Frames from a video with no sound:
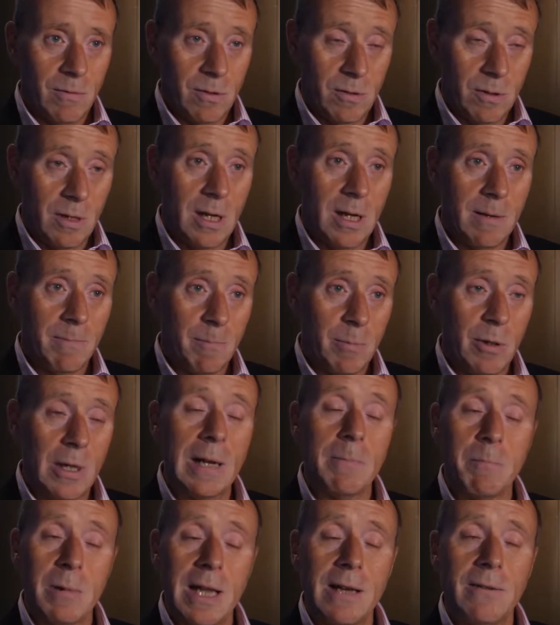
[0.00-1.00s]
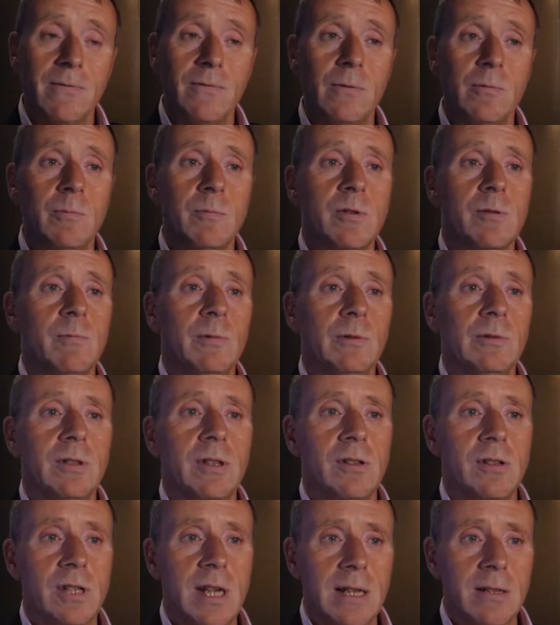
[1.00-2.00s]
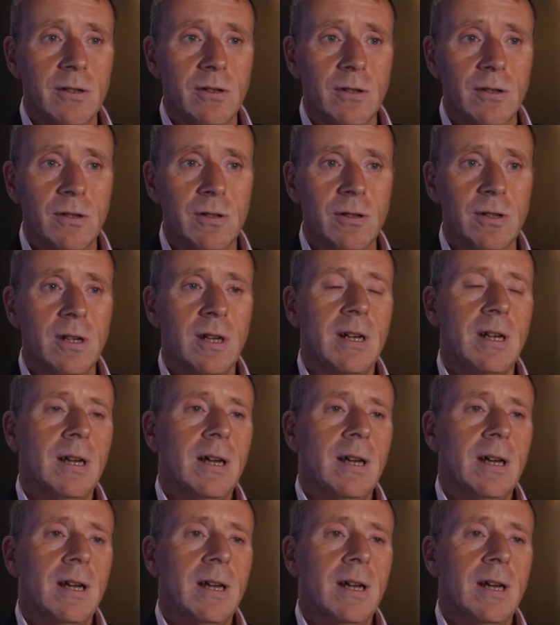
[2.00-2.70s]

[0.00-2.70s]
platforms, multi sensors,